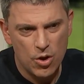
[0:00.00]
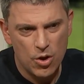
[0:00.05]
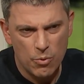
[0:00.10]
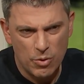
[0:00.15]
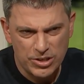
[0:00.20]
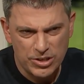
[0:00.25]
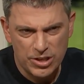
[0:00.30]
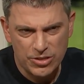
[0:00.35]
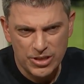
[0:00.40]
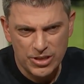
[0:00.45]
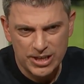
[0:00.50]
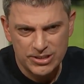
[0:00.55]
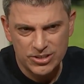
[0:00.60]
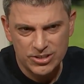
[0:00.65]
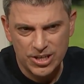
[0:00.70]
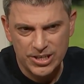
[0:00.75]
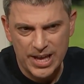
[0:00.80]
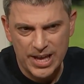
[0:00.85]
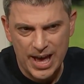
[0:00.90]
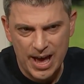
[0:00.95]
what do you think's
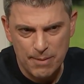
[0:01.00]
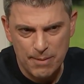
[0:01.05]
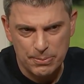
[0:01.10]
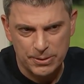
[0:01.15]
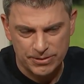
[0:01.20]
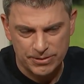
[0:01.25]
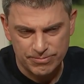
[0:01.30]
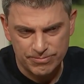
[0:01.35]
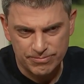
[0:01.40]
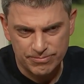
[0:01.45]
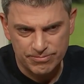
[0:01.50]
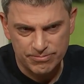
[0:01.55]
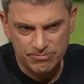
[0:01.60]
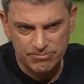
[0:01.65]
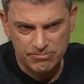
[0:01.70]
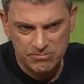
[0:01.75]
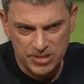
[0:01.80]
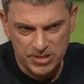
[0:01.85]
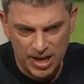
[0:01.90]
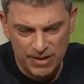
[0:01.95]
going to happen?
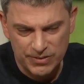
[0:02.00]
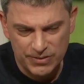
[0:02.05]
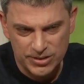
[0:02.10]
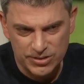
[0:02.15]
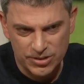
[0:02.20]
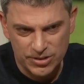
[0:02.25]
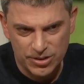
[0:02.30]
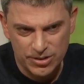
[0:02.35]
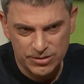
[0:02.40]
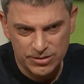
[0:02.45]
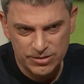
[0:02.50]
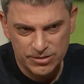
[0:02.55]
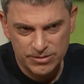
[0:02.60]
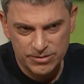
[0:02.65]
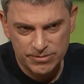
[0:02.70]
Do you have concerns?